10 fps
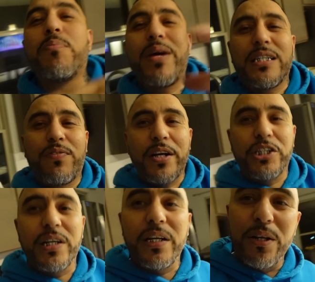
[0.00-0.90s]
best
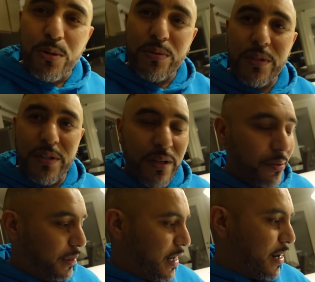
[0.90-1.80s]
version of you. You know what
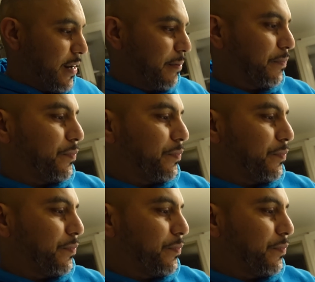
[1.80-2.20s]
I'm saying?